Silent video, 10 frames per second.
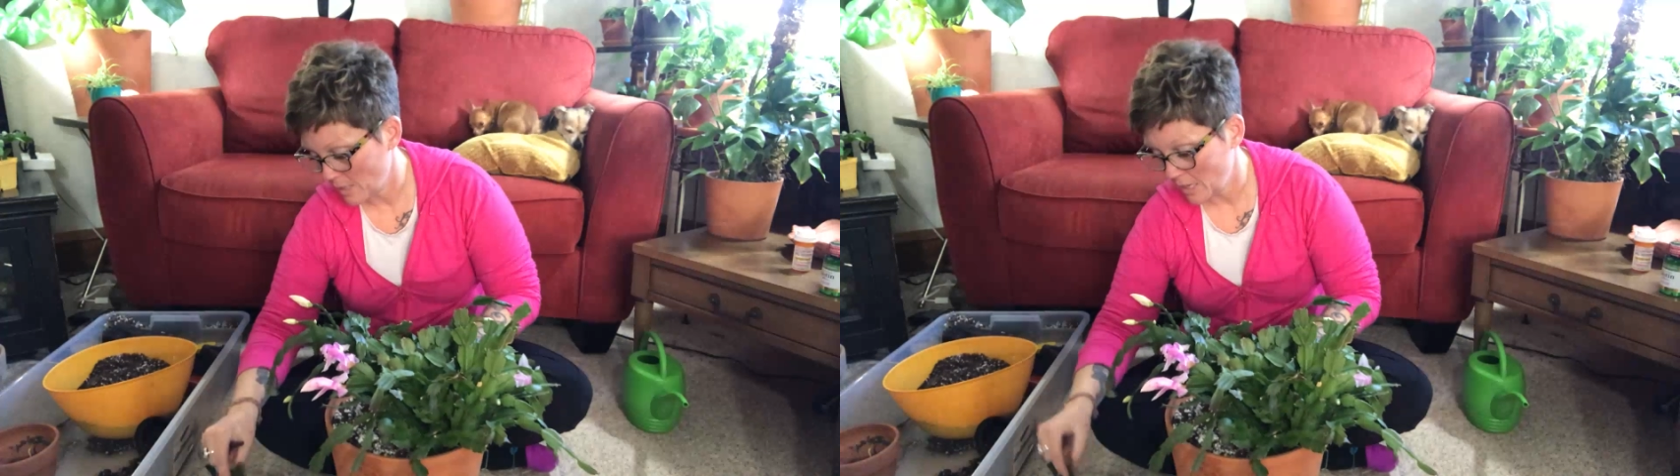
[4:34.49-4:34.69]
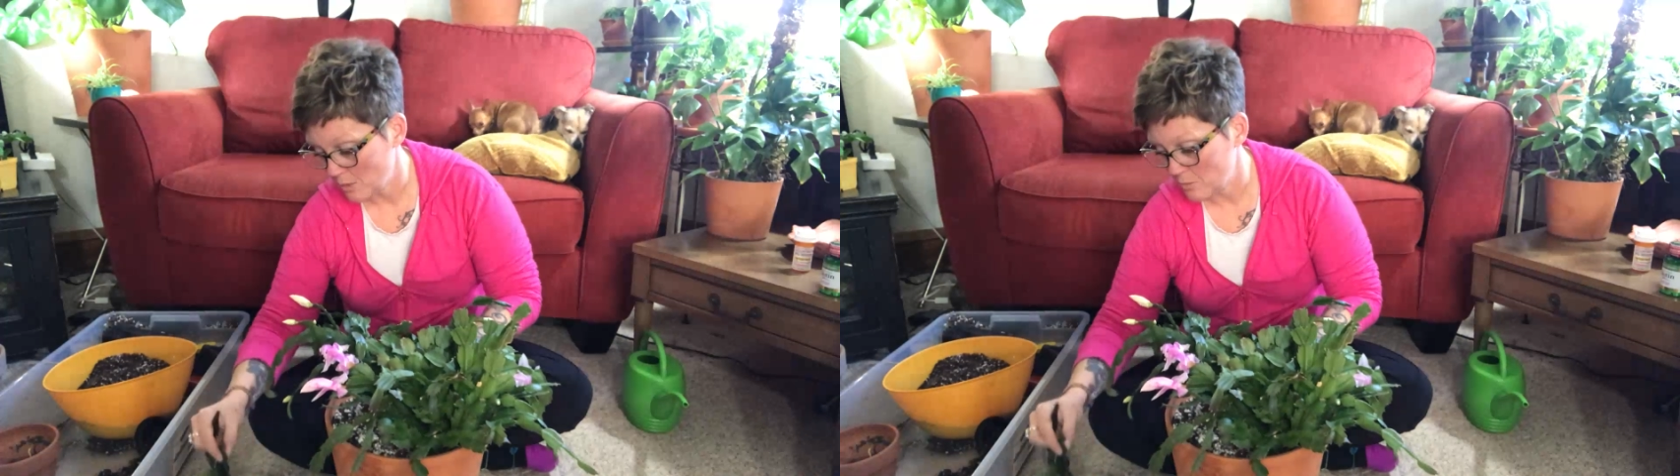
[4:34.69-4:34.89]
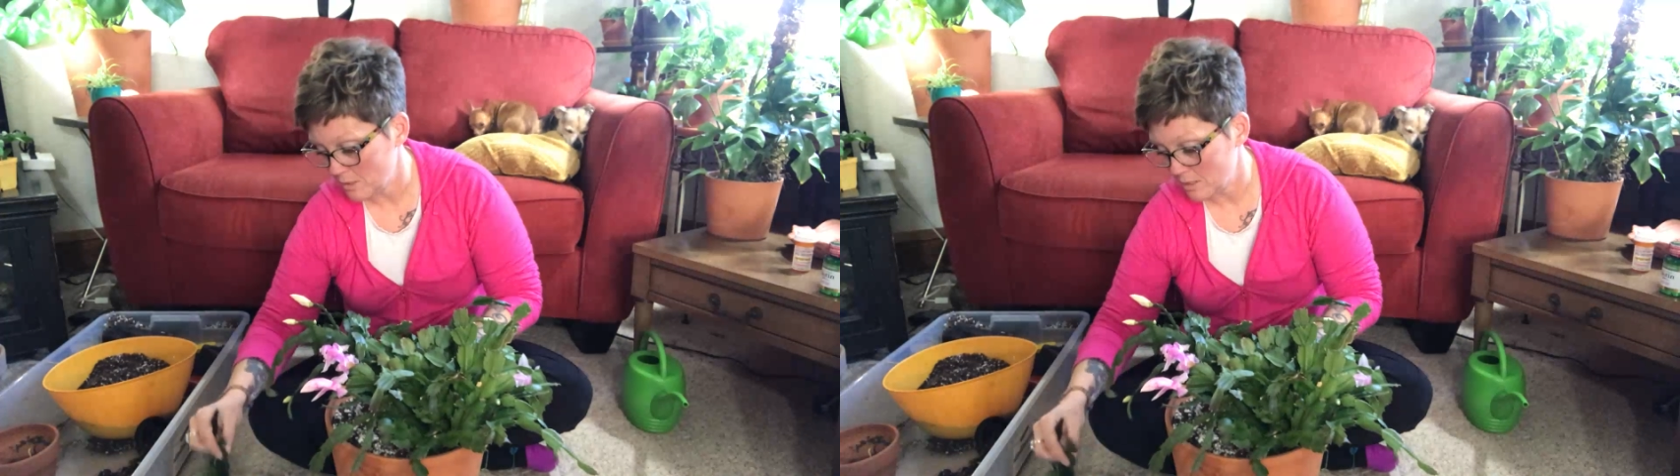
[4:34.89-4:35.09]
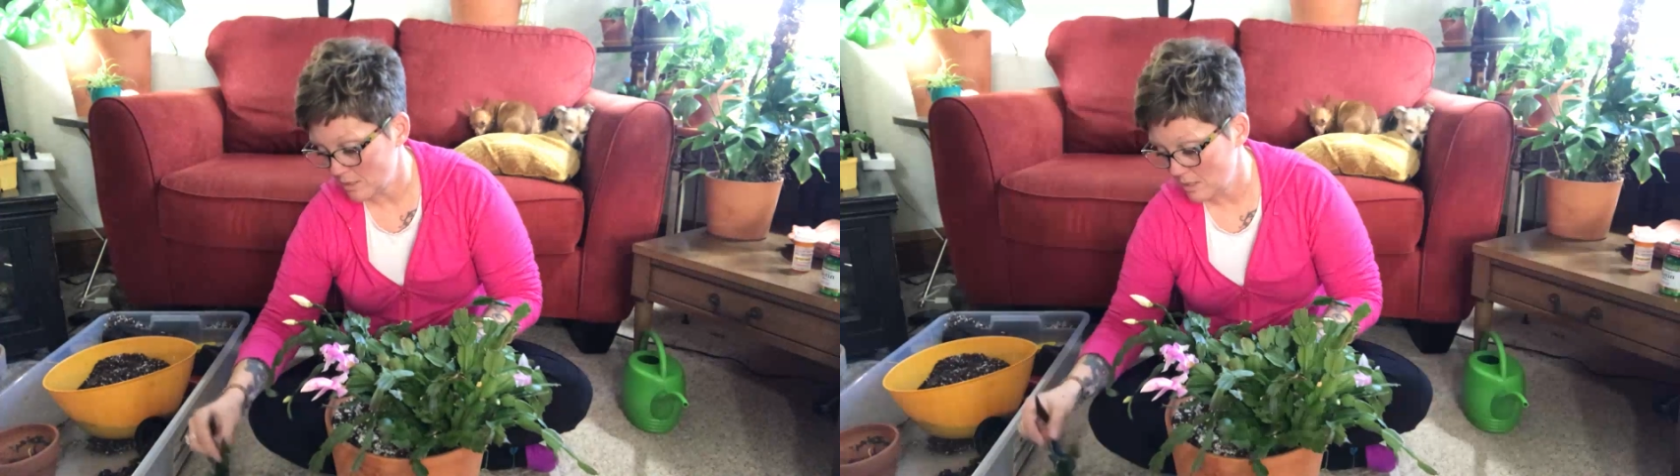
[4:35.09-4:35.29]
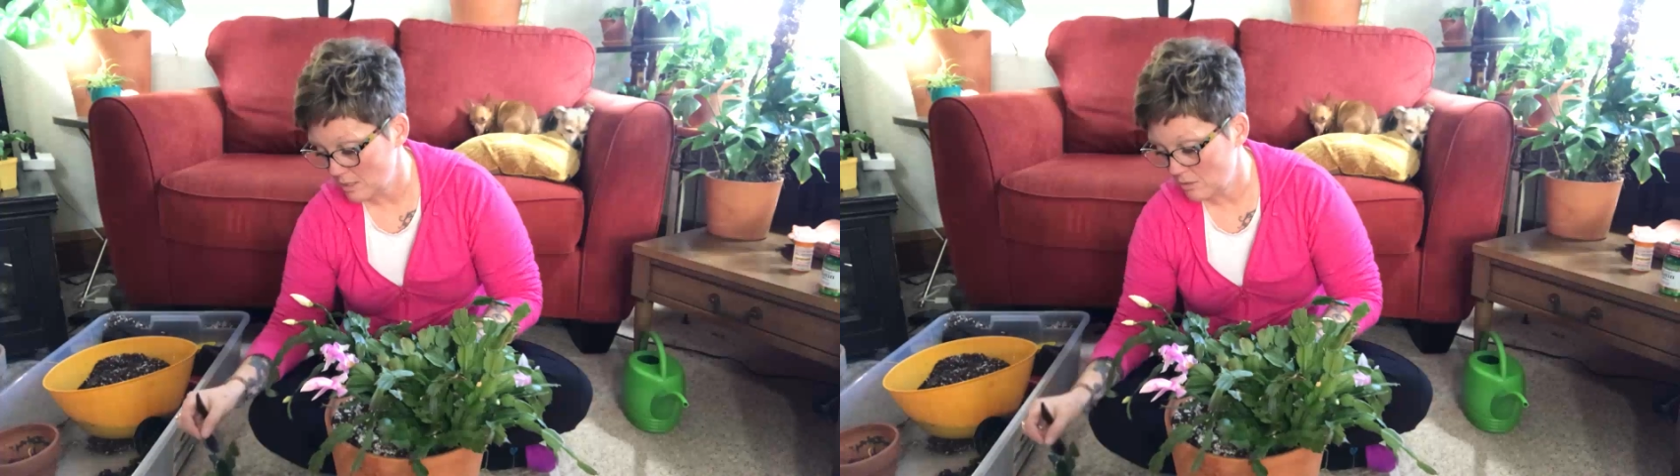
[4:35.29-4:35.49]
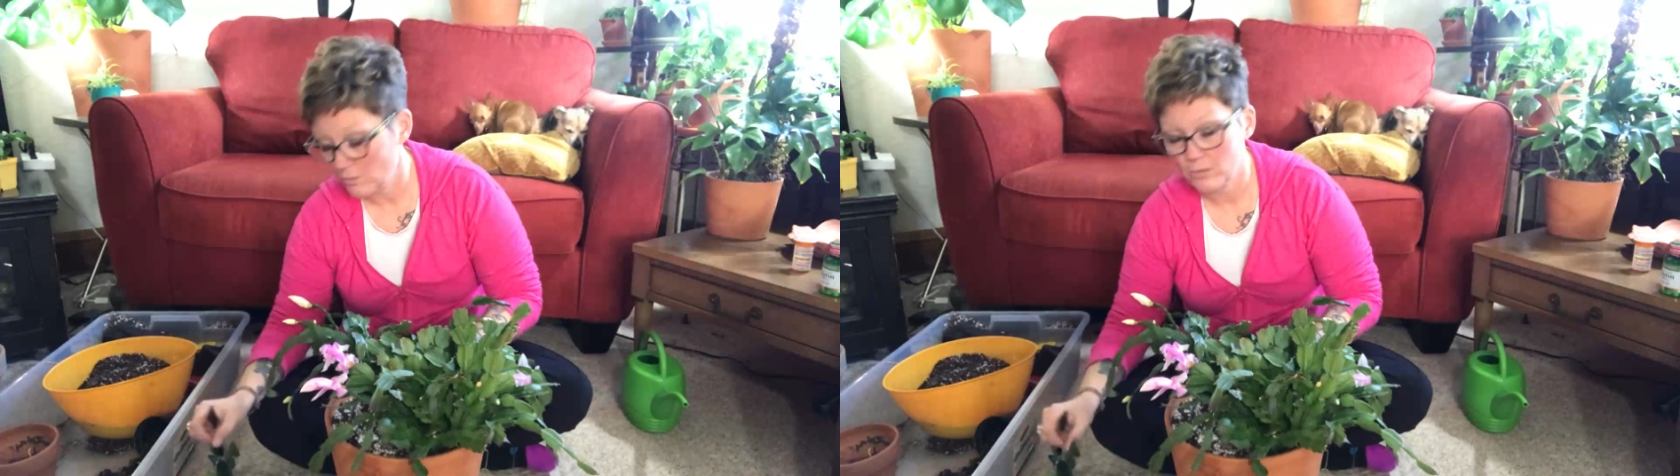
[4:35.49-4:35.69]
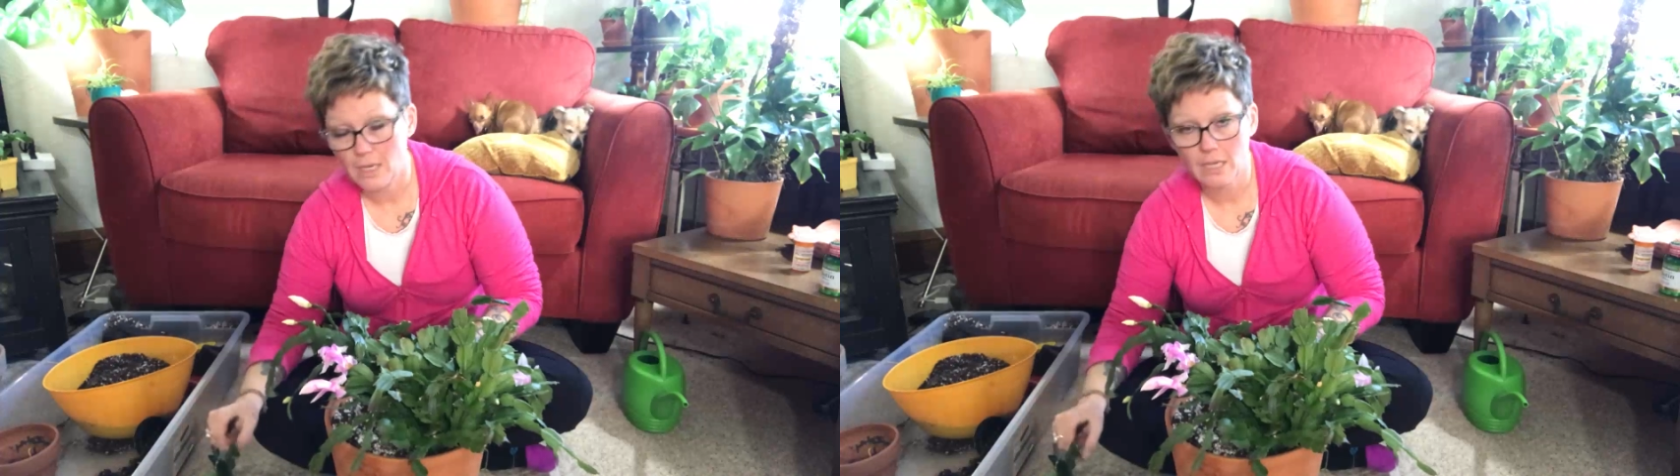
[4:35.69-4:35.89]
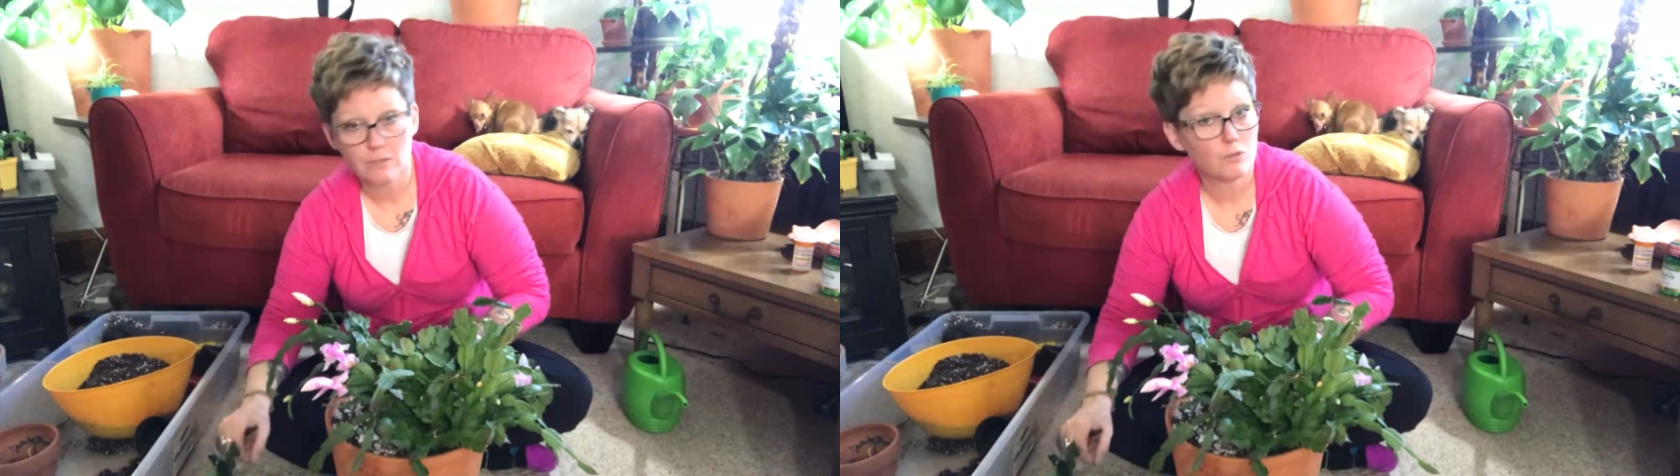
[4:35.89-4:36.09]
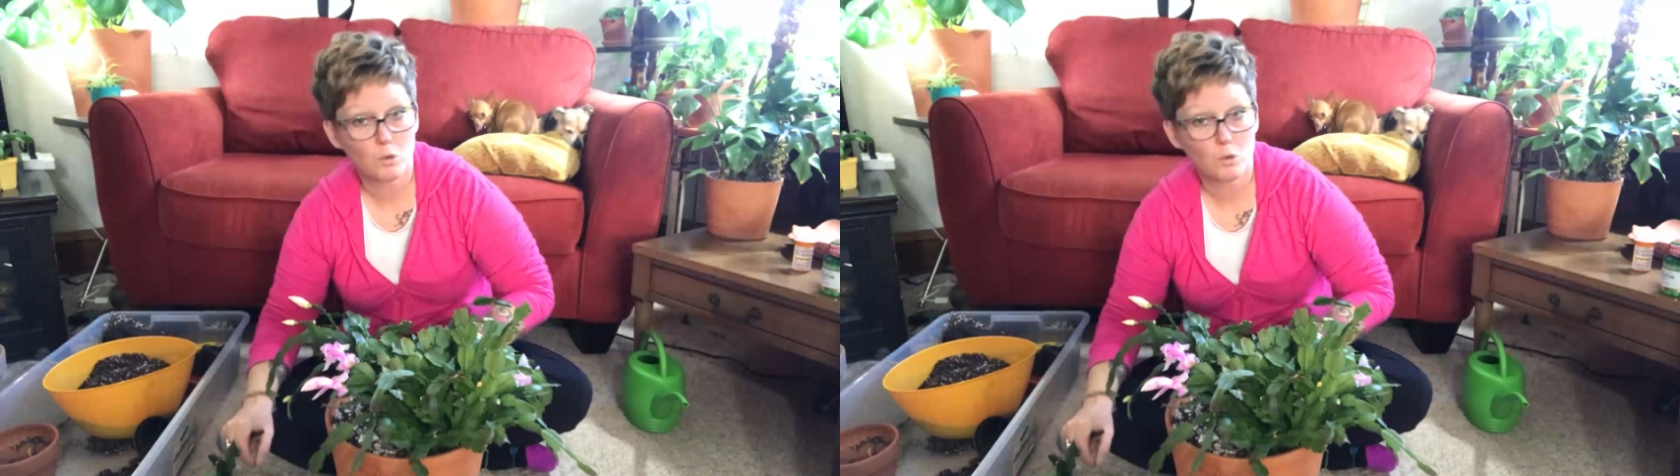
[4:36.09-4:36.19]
I was the creative